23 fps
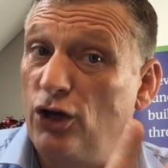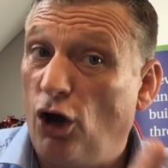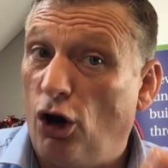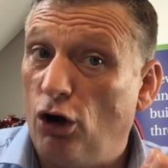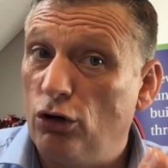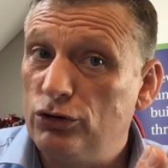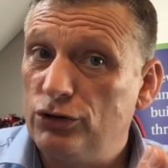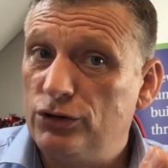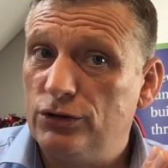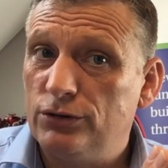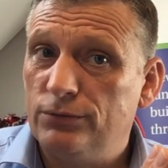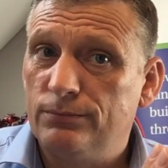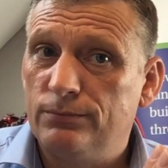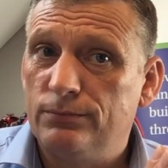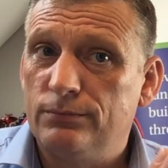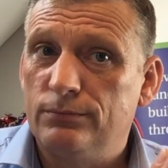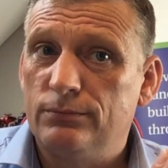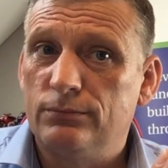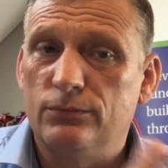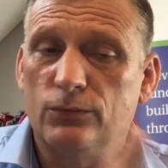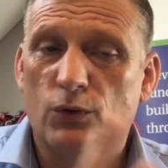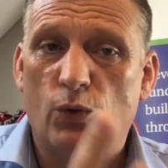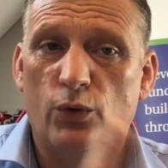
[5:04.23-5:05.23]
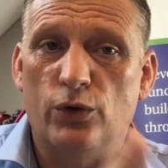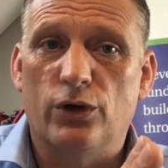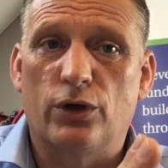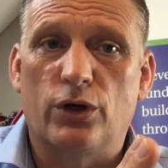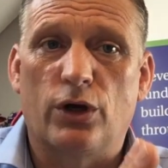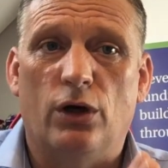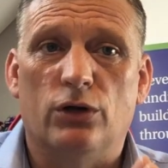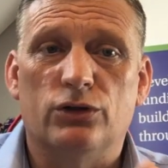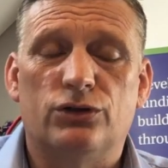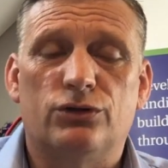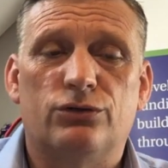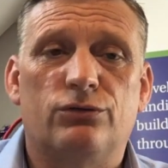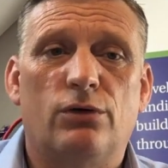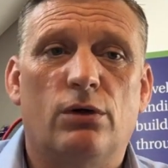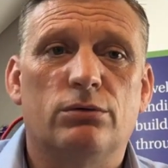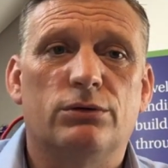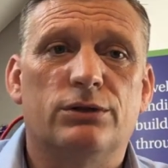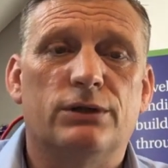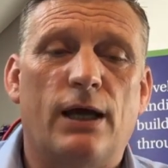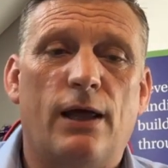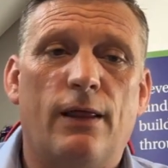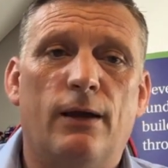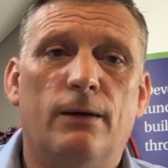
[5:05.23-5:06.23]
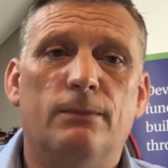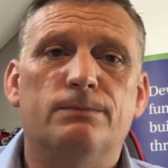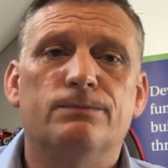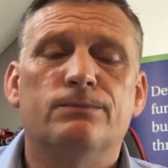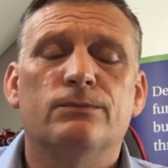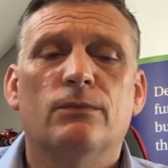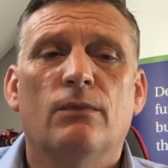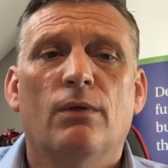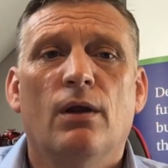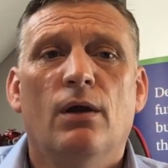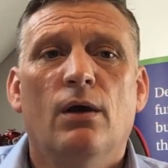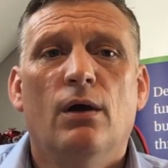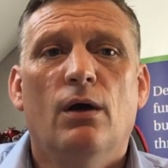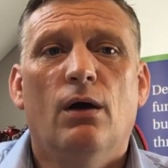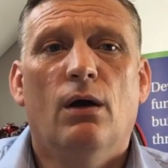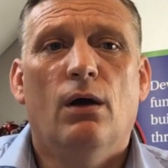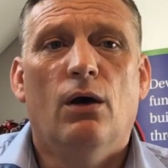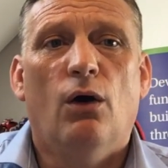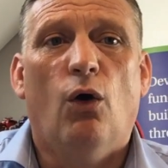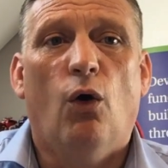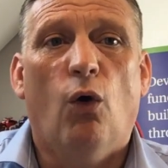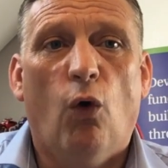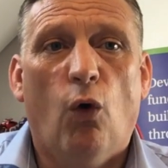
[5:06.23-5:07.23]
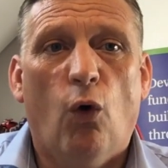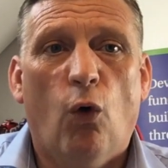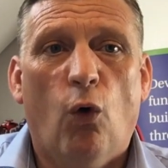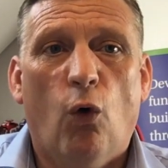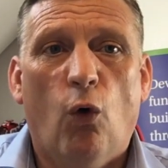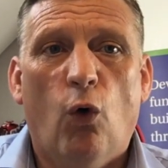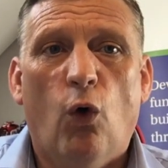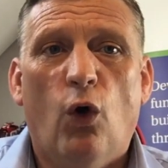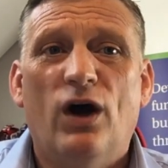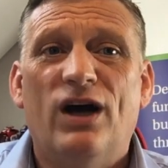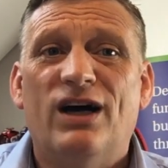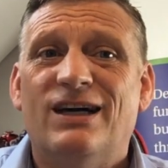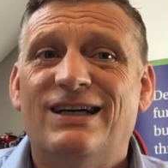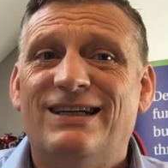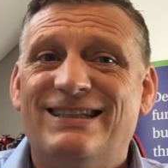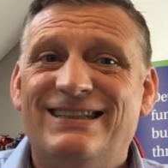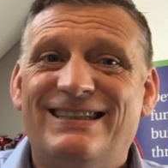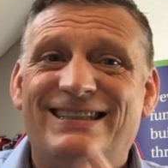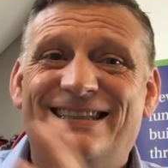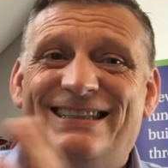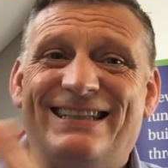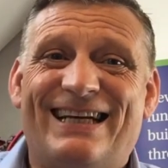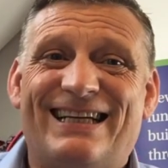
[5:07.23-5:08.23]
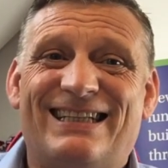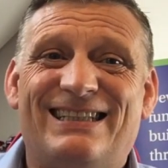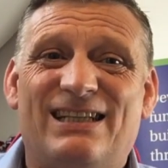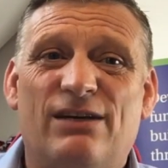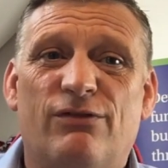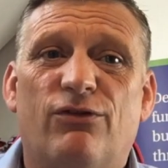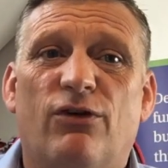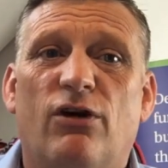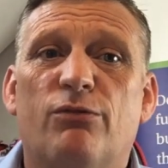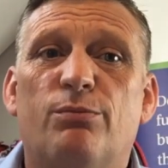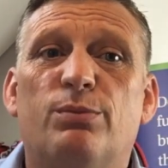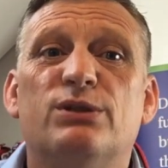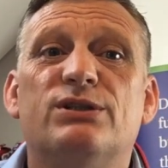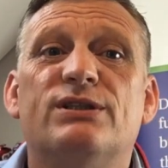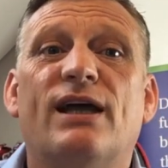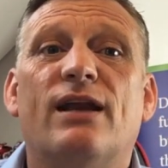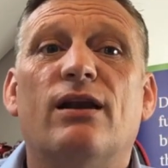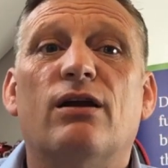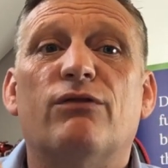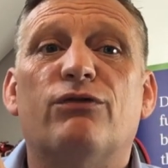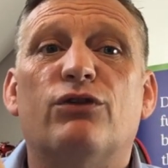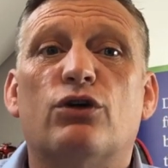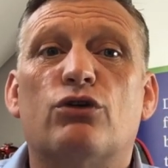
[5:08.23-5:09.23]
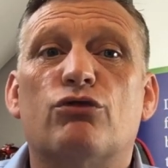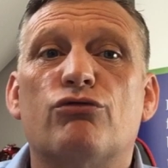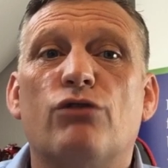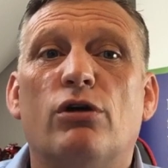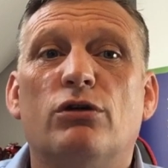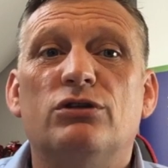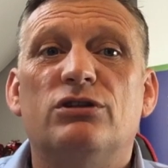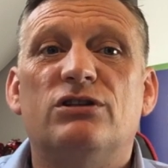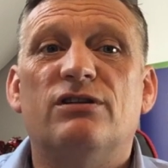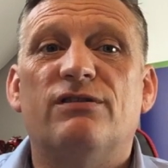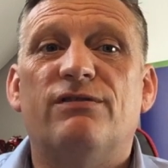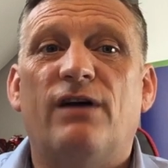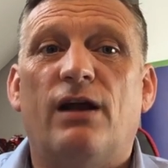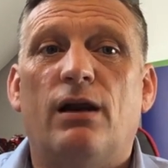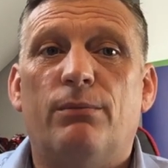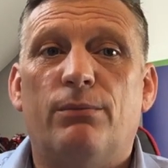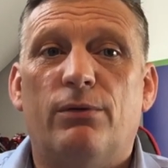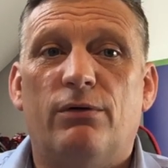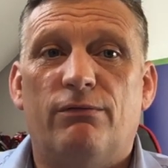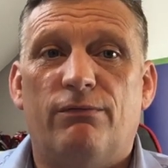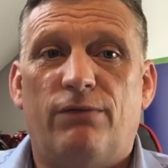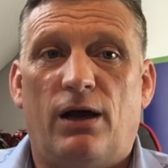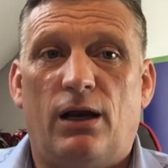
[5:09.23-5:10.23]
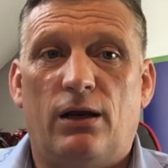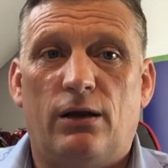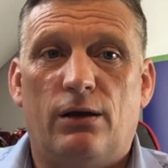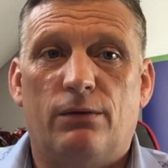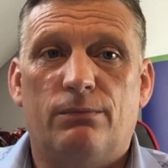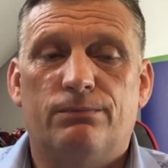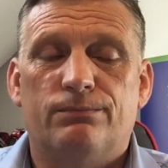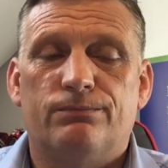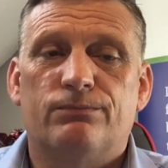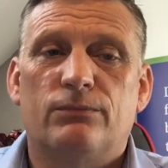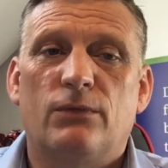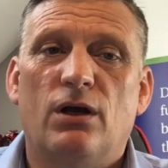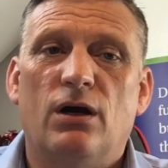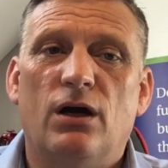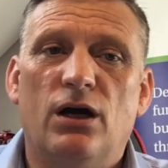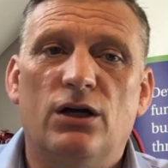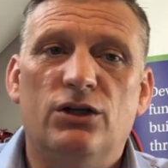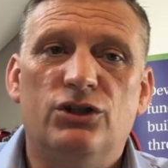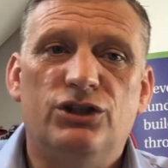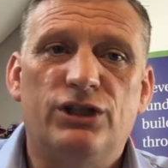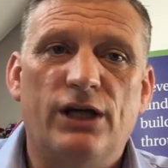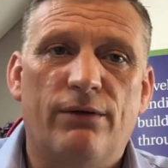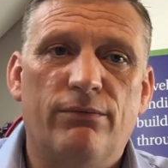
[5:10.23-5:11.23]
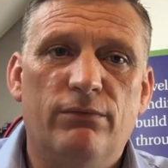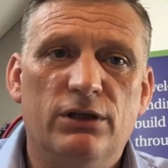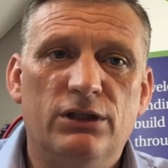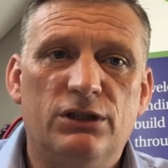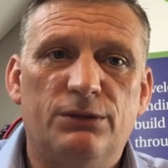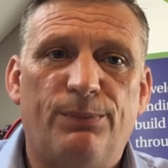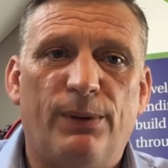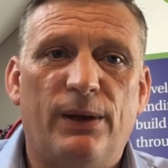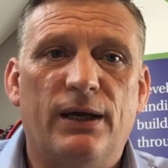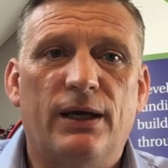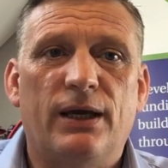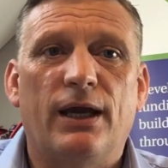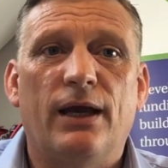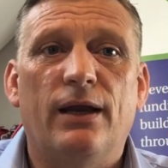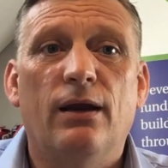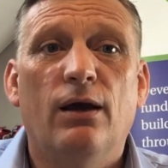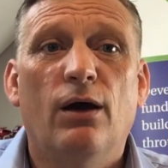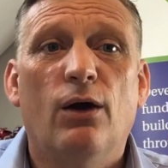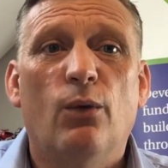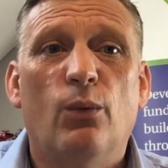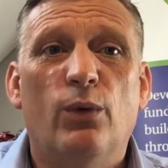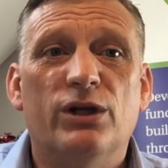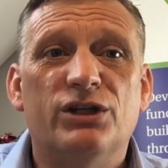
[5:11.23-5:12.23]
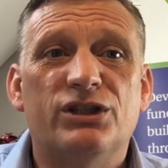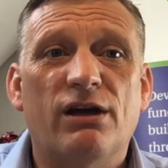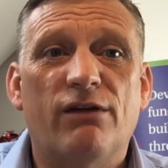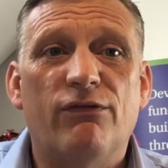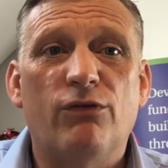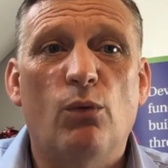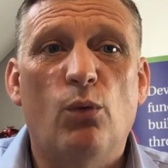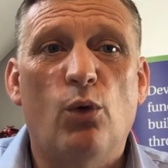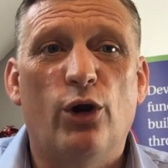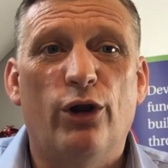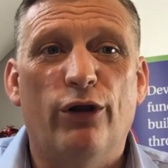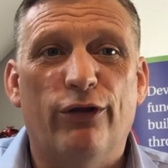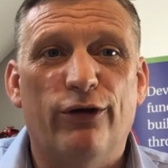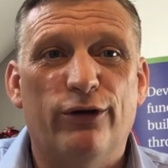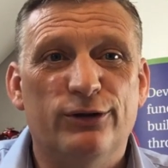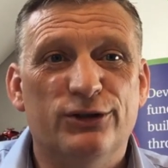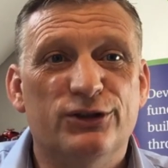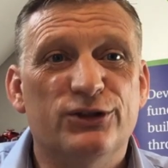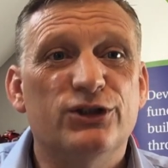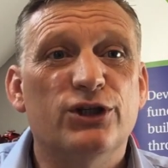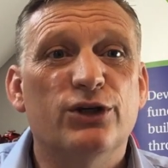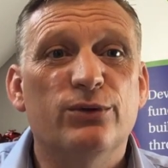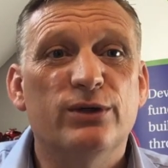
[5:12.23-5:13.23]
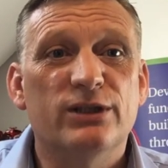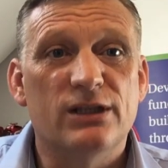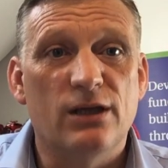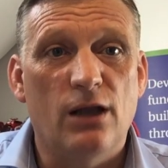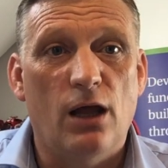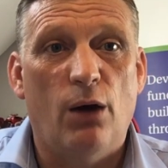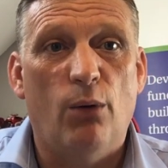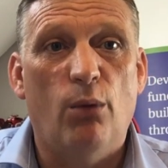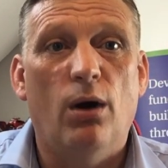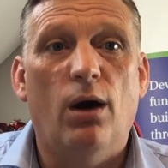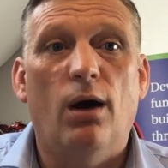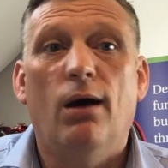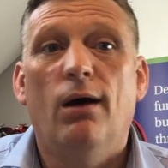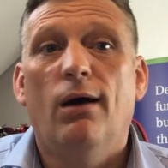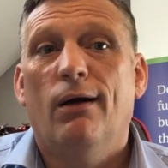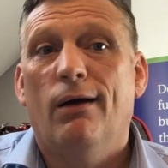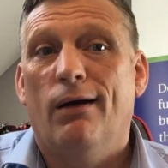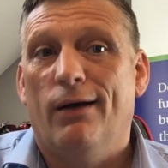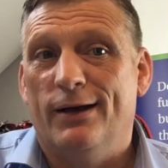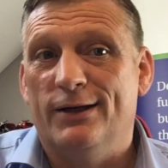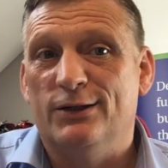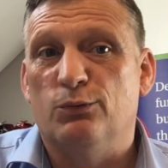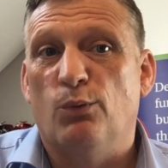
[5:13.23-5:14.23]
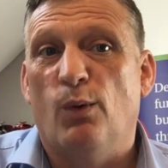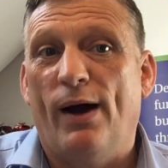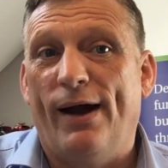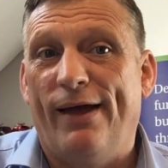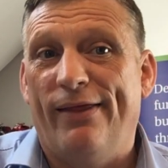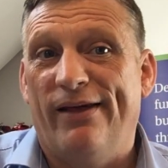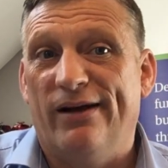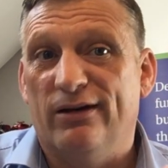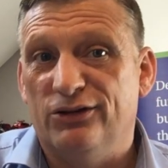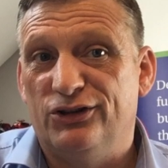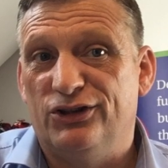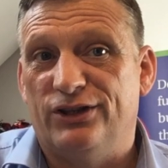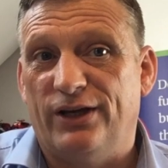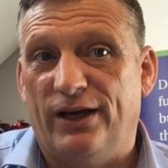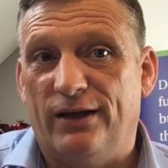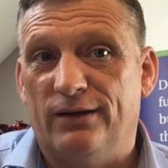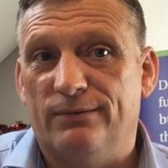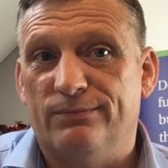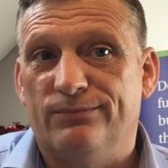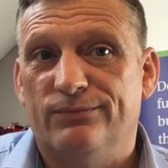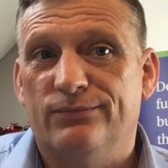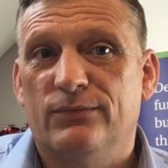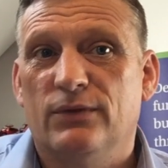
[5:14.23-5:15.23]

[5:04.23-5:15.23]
cost, all your costs rolled together, or 65% of the gross development value. And generally speaking, whichever one of those two is lower is where they'll sit.